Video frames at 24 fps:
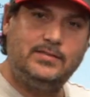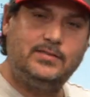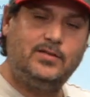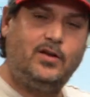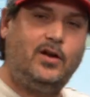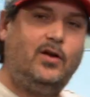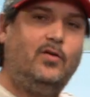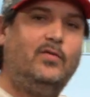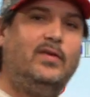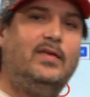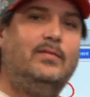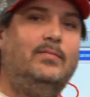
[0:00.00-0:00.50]
So
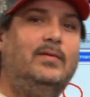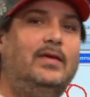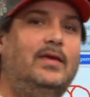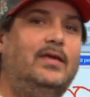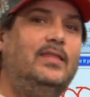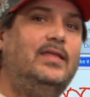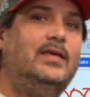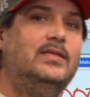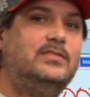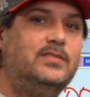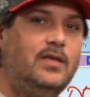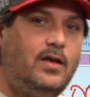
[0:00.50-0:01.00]
don't give me
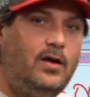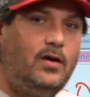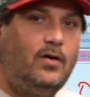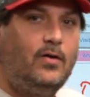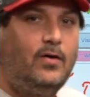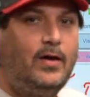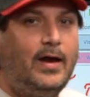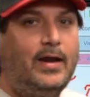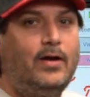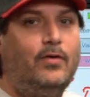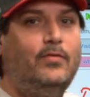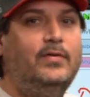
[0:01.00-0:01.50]
this, oh,
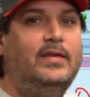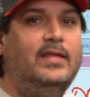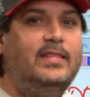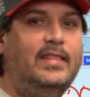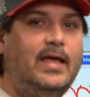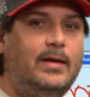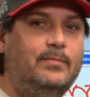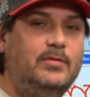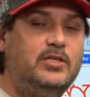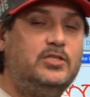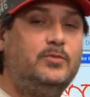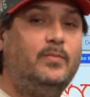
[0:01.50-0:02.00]
I don't need
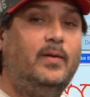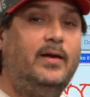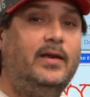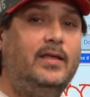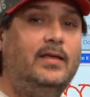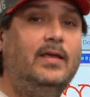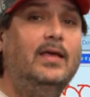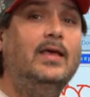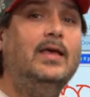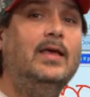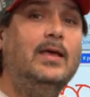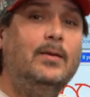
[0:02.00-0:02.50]
that much money